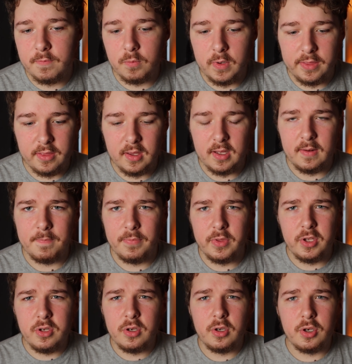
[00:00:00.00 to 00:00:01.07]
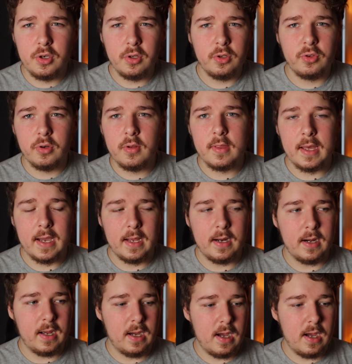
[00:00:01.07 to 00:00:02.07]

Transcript: with it, you could do that.